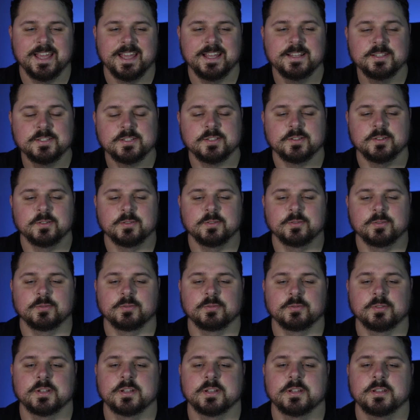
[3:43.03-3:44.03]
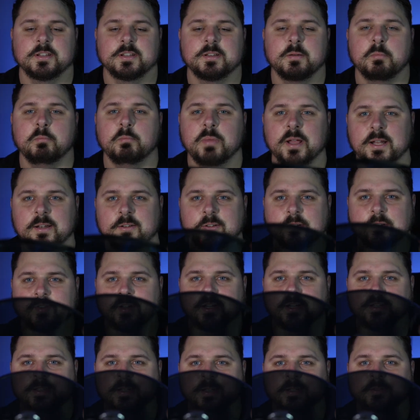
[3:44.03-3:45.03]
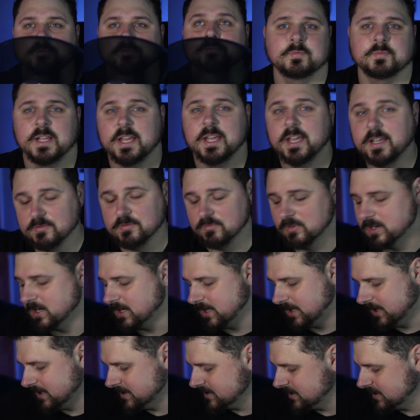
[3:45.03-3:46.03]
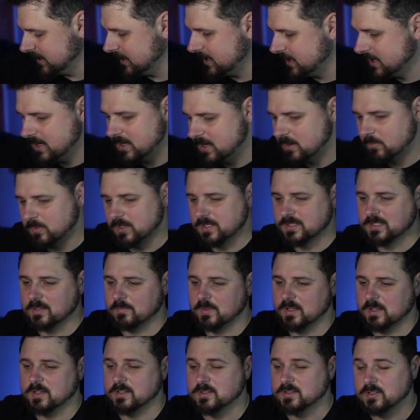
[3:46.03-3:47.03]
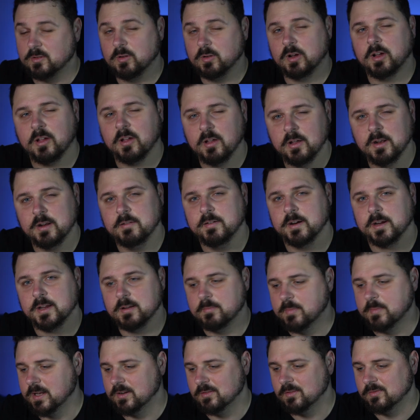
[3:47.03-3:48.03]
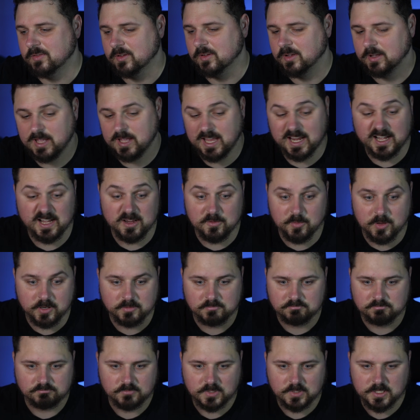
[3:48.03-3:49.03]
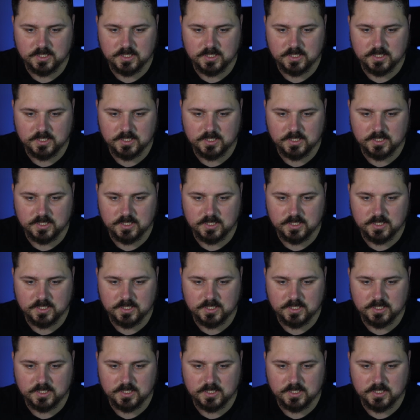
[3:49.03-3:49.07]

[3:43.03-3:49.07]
installed pin lock visor. It is really easy, but it's something I do highly recommend for anyone